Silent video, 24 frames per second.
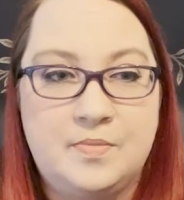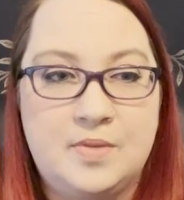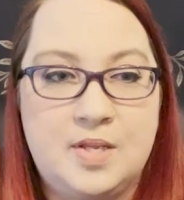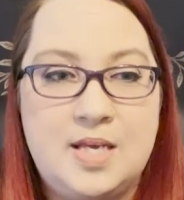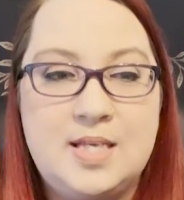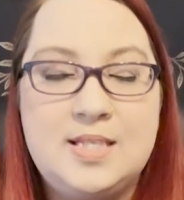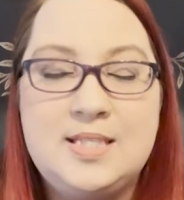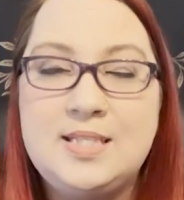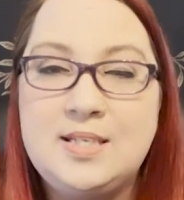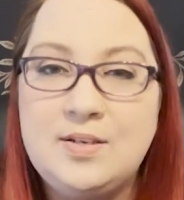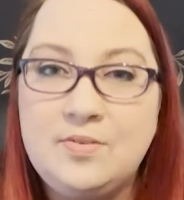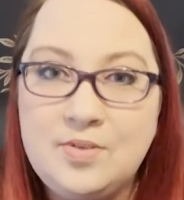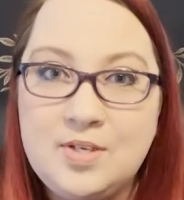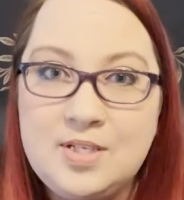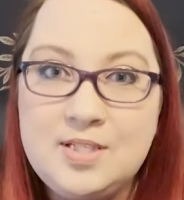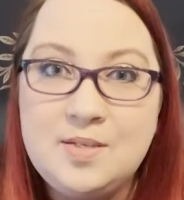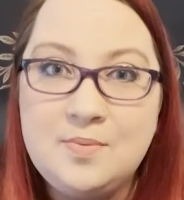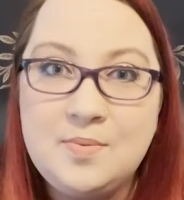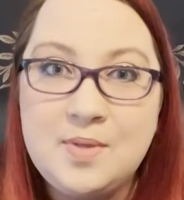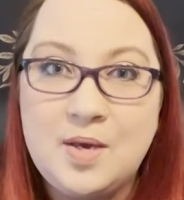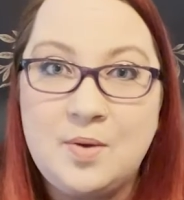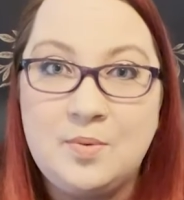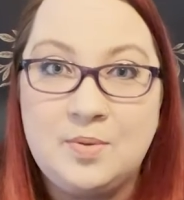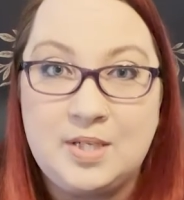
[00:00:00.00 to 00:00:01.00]
It's definitely
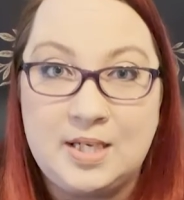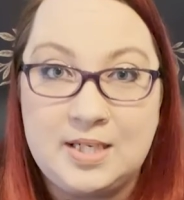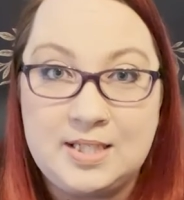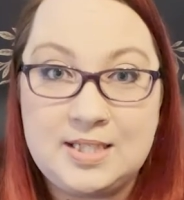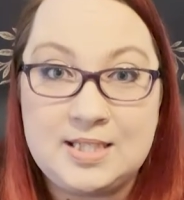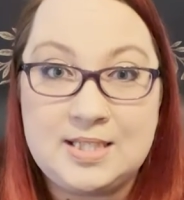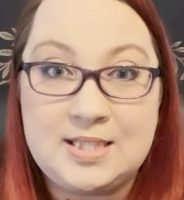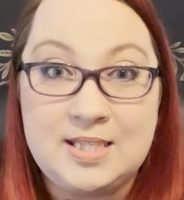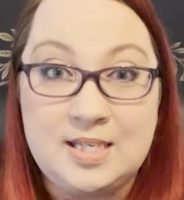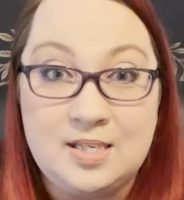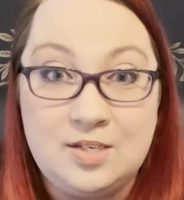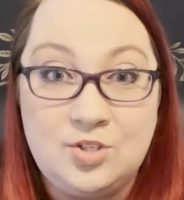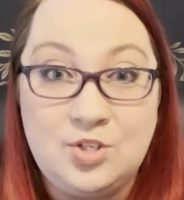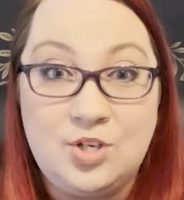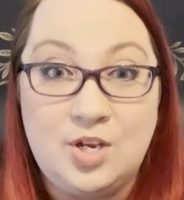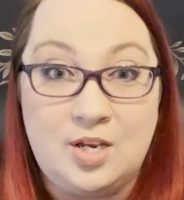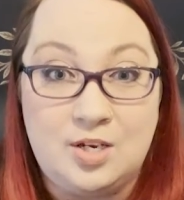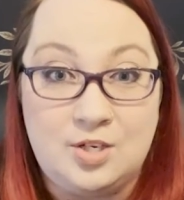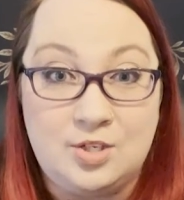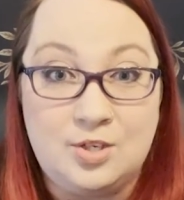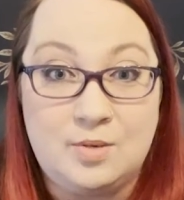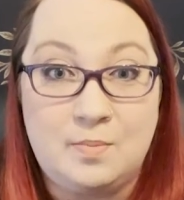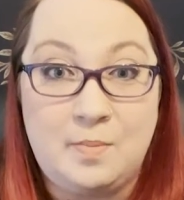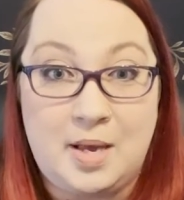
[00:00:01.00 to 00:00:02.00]
something I would like to see
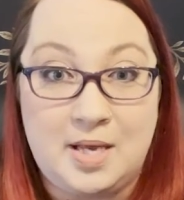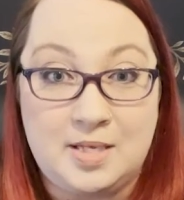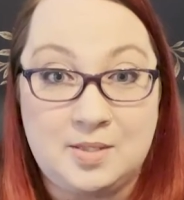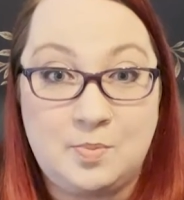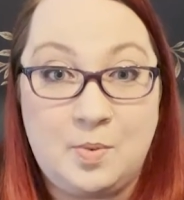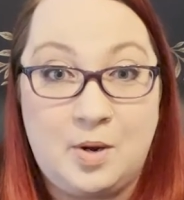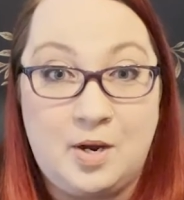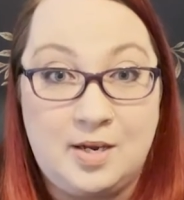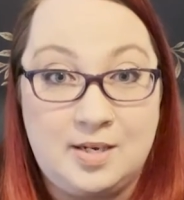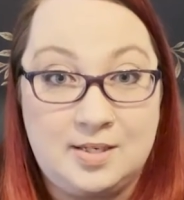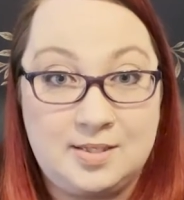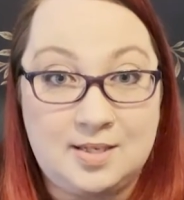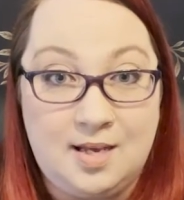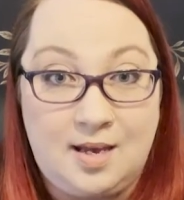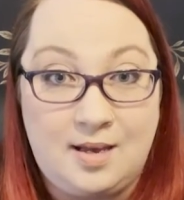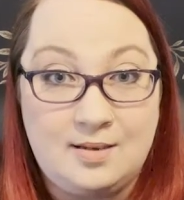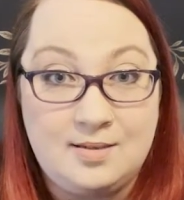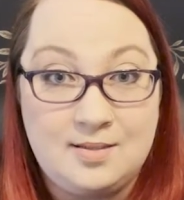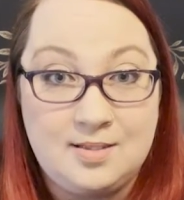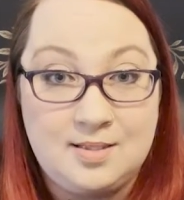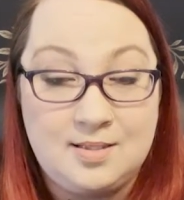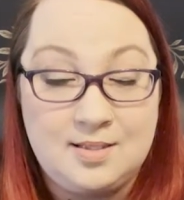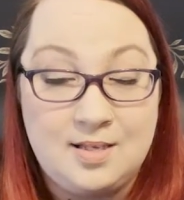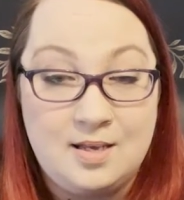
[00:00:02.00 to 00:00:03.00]
change in mass market
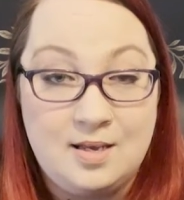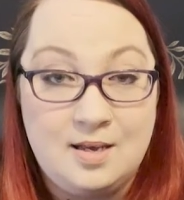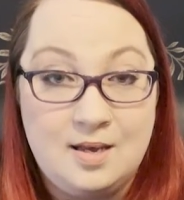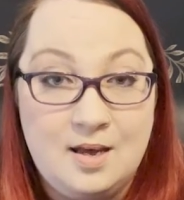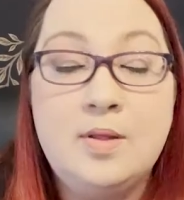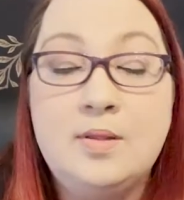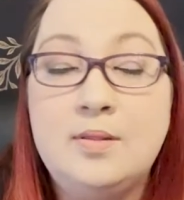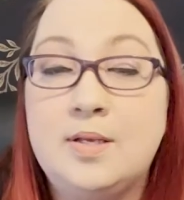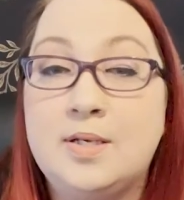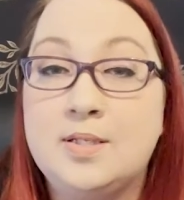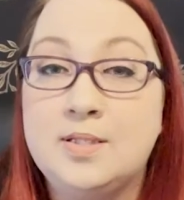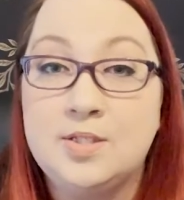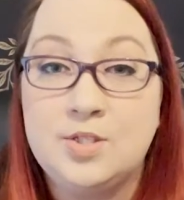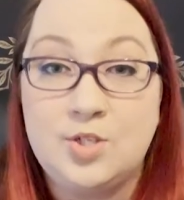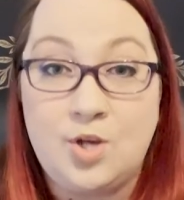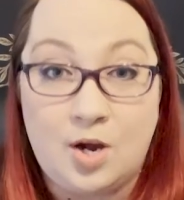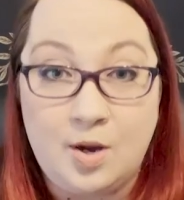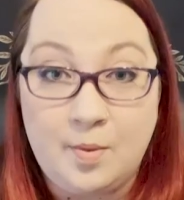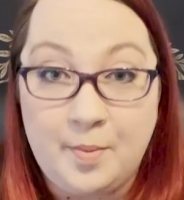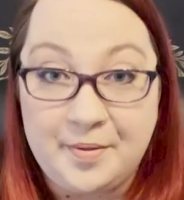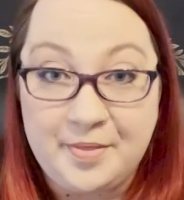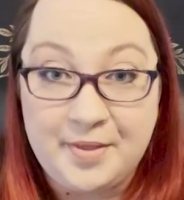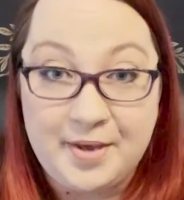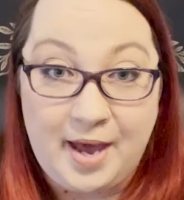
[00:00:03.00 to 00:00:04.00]
decks. Let's talk
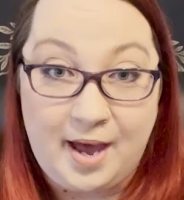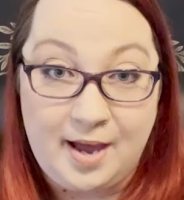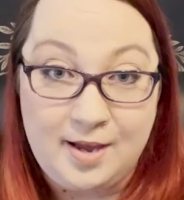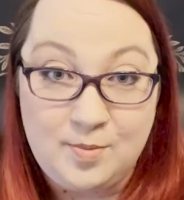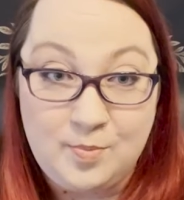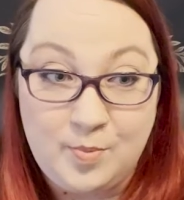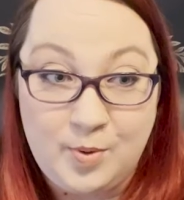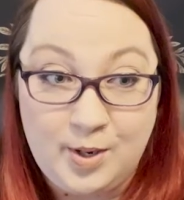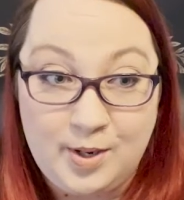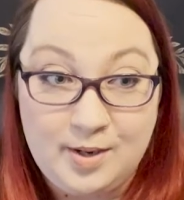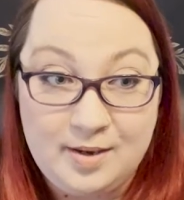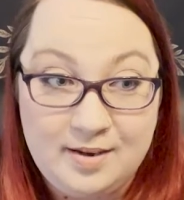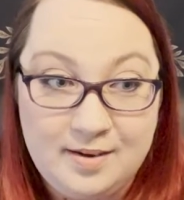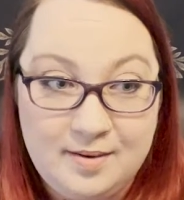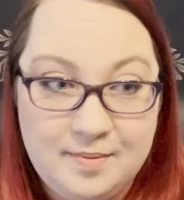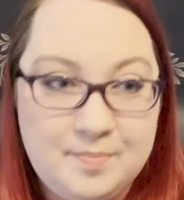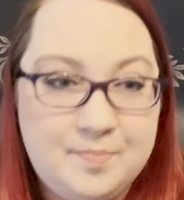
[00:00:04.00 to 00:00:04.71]
about the guidebook.